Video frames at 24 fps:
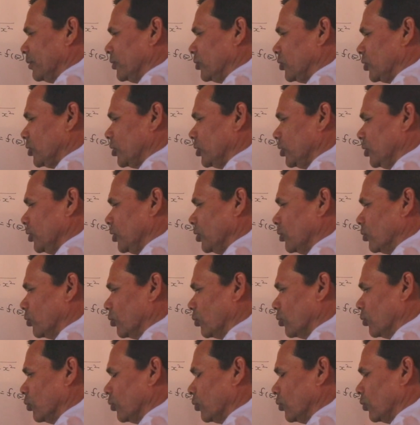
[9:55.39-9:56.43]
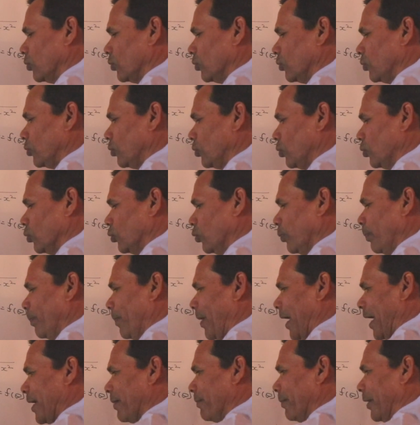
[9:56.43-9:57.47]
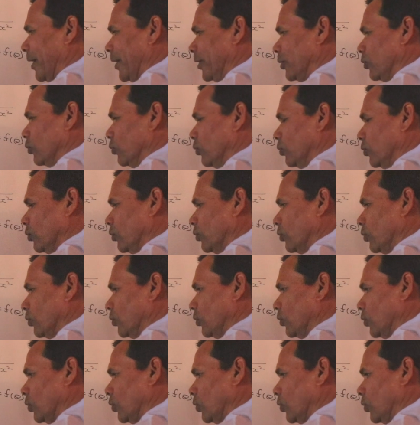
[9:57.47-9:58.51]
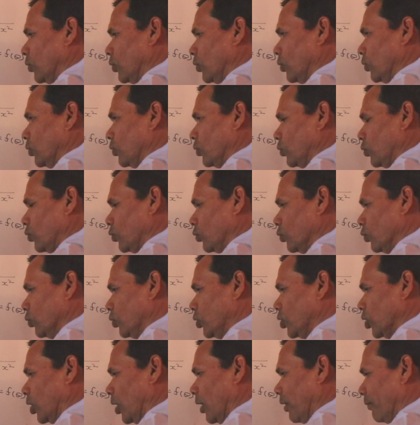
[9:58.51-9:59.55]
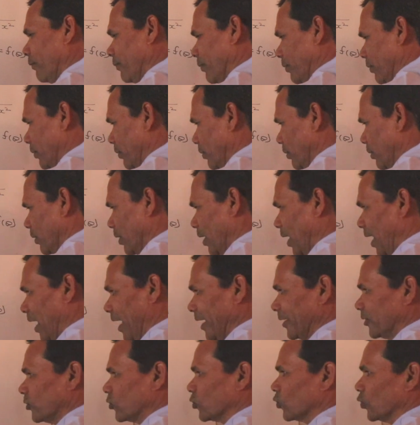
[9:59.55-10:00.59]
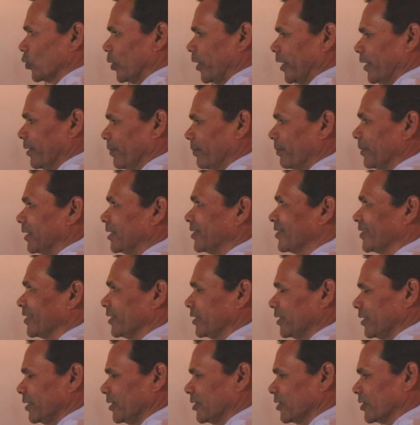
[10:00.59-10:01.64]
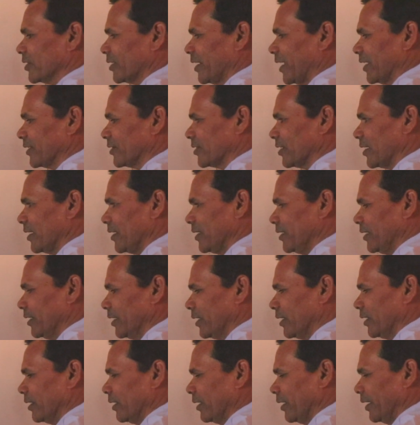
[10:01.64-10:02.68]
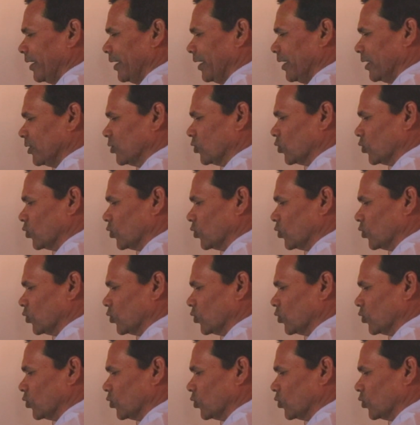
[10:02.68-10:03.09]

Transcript: 0 to pi by 2, root of r square means it is naturally a